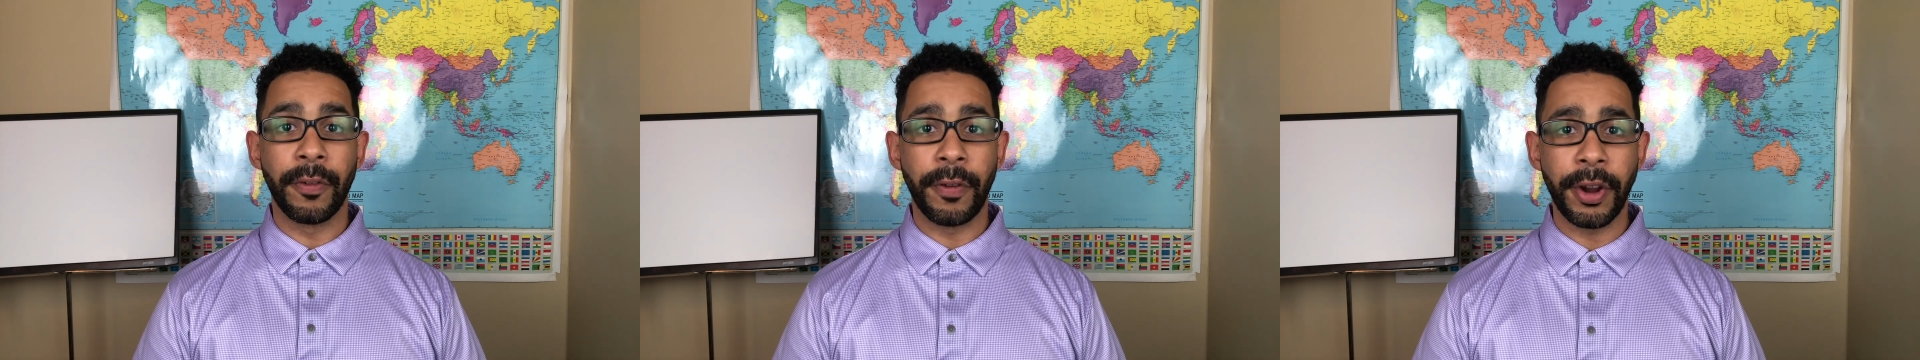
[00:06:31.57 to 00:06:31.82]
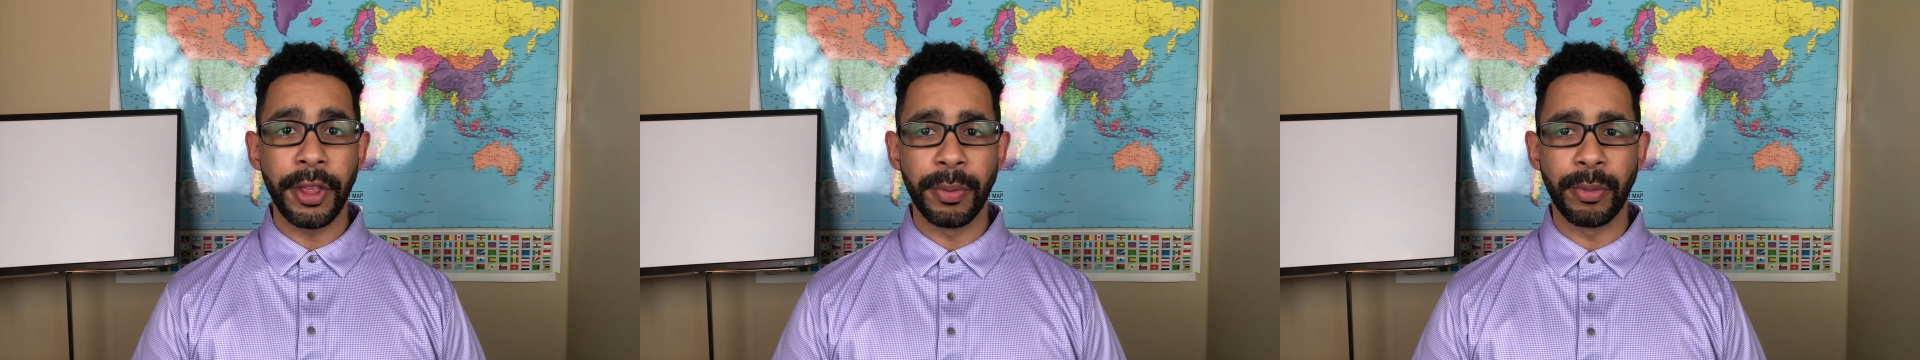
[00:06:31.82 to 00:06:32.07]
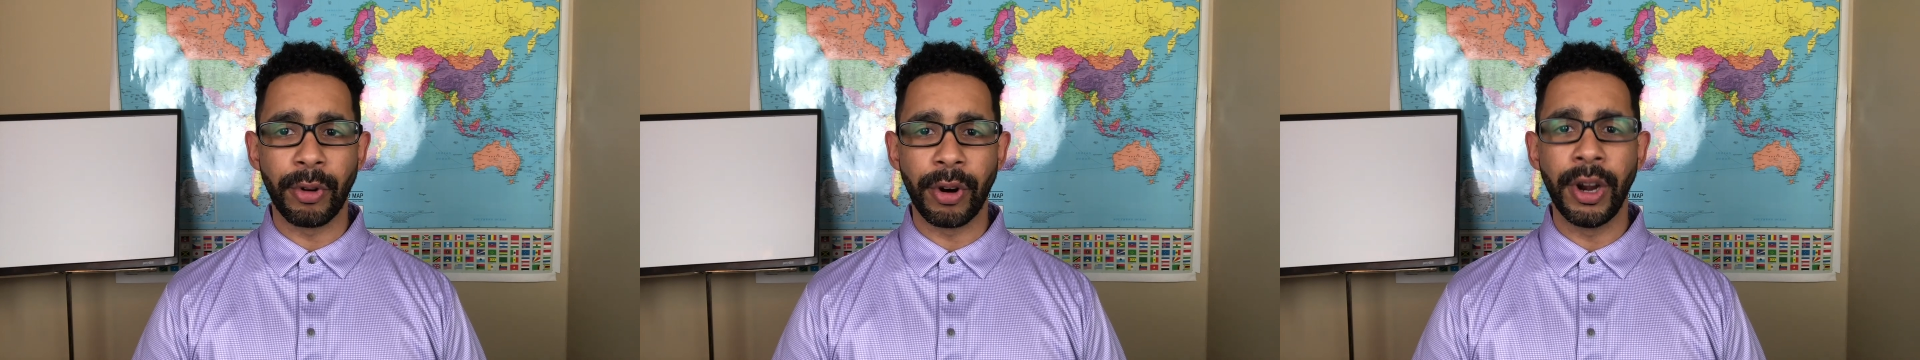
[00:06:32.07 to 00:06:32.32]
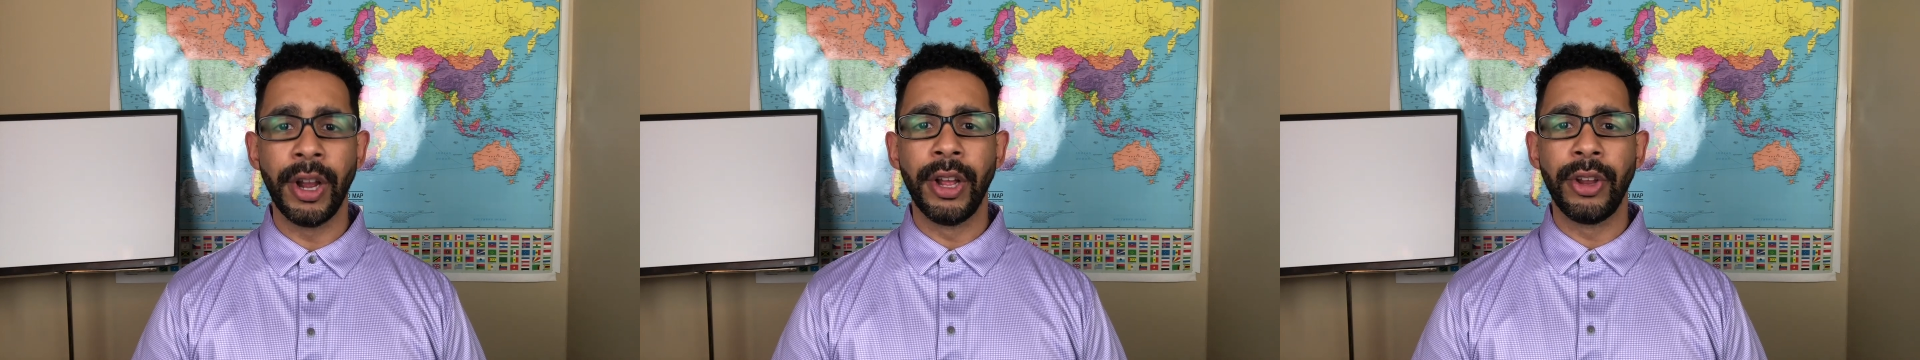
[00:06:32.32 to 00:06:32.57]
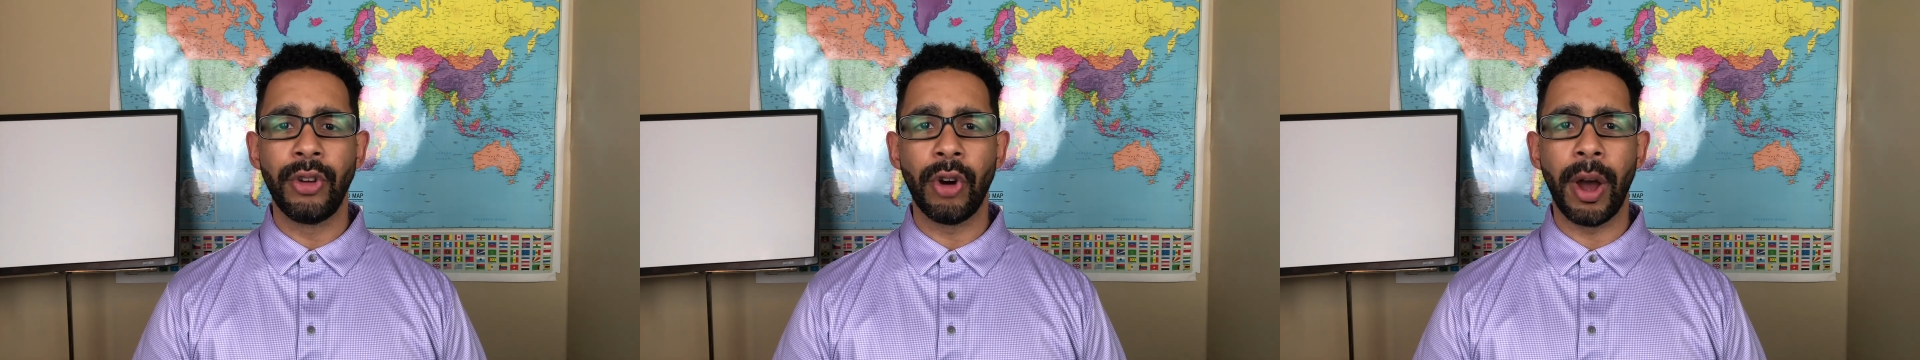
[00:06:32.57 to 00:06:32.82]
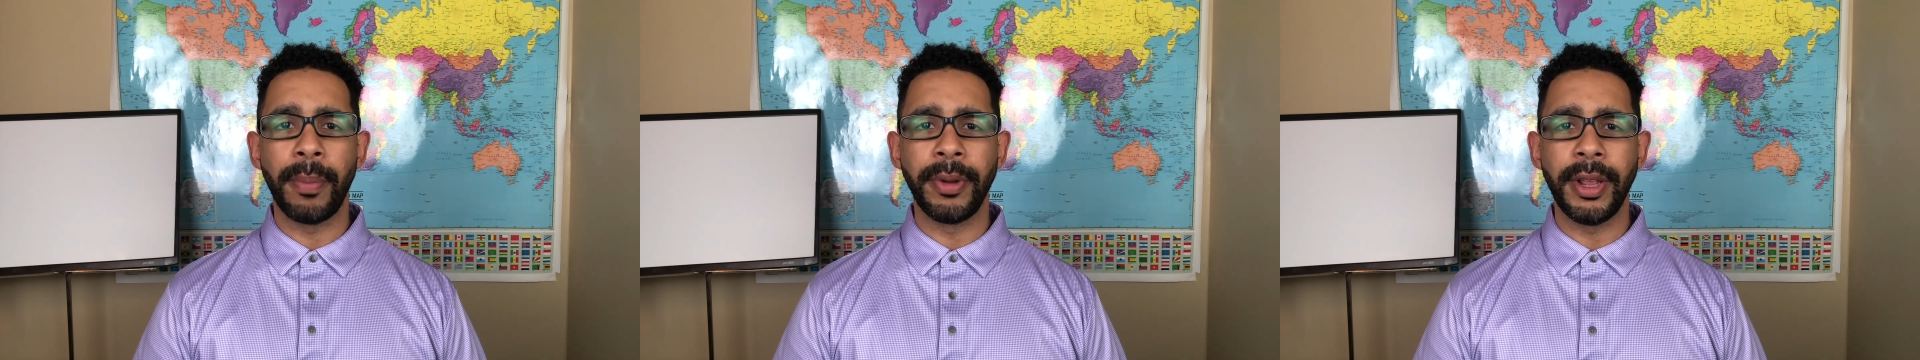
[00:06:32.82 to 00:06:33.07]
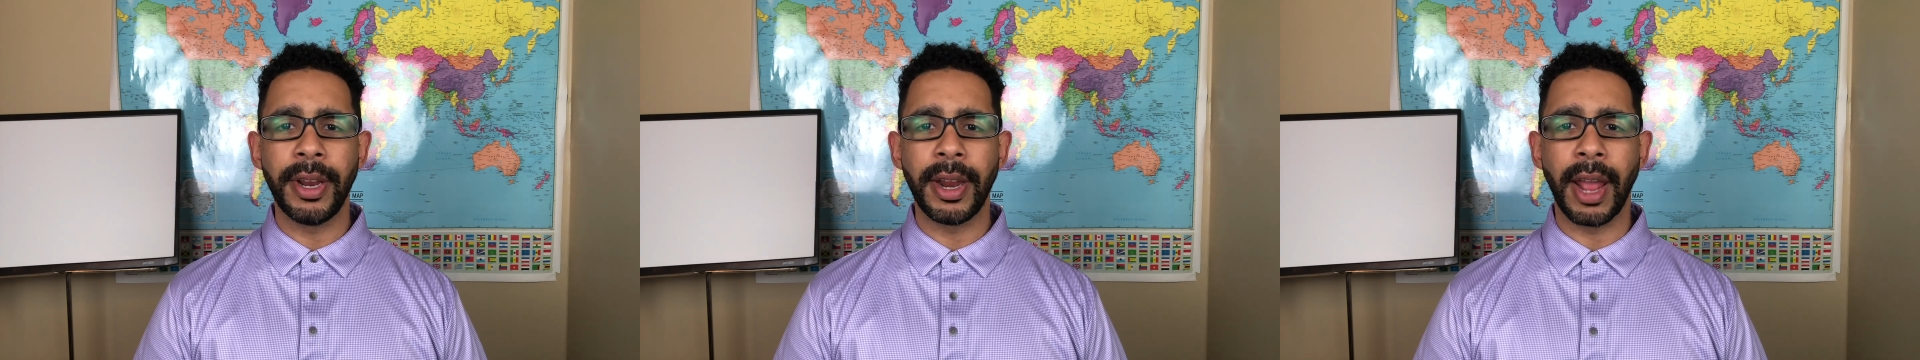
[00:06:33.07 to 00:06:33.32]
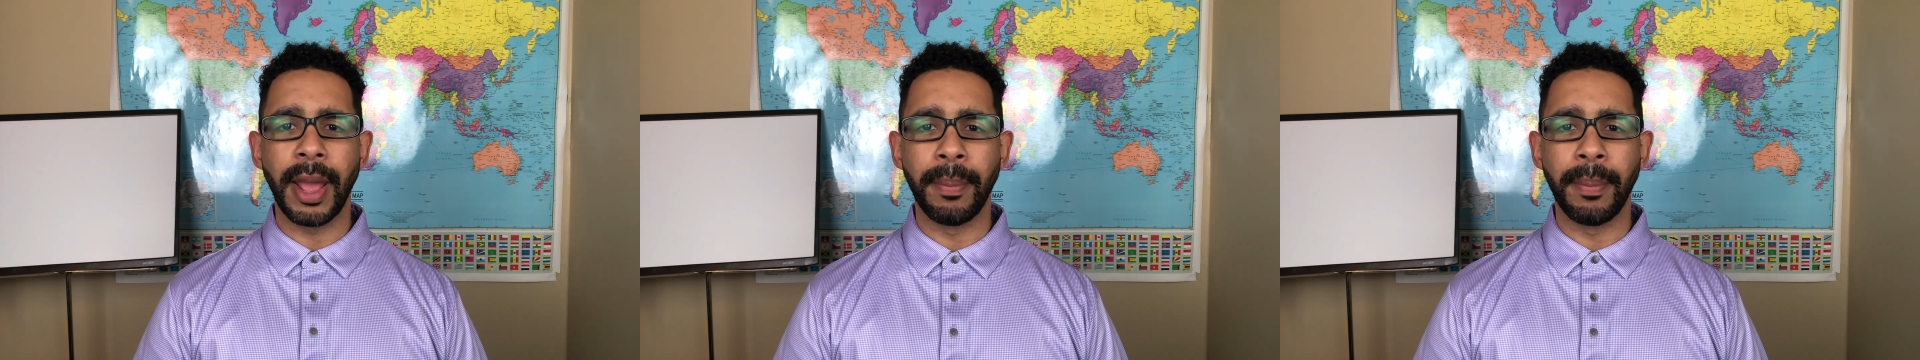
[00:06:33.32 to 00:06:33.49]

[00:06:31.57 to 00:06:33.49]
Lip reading: Furthermore, Joab needed